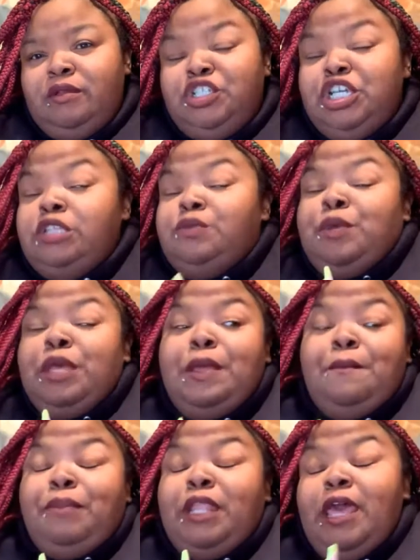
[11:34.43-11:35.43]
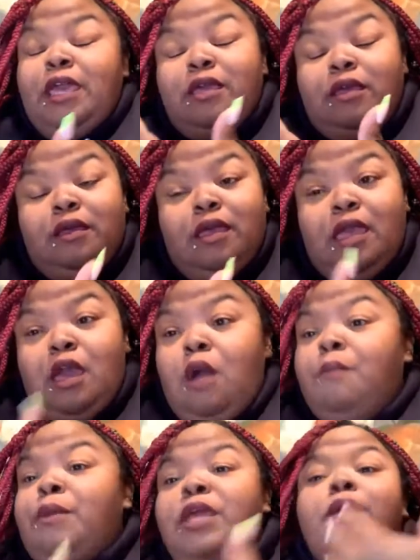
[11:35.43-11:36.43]
Just being
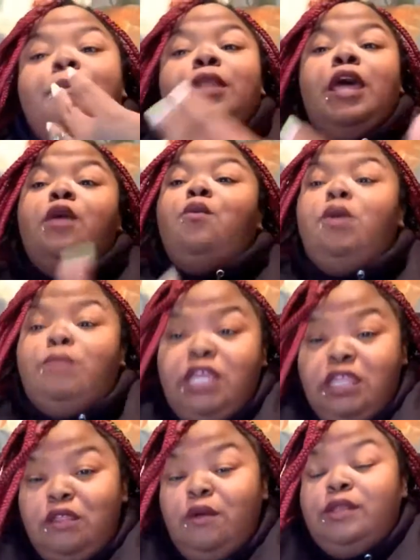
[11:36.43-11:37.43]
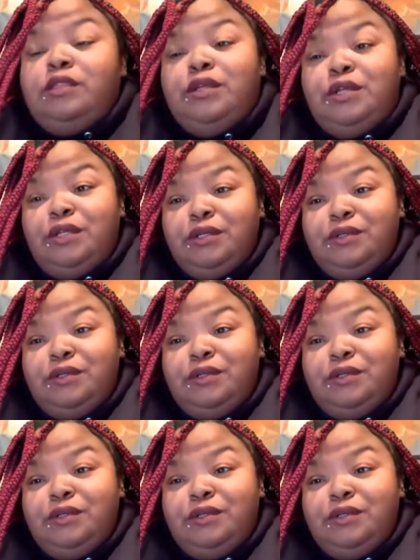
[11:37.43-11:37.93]
a black woman. Let's start there.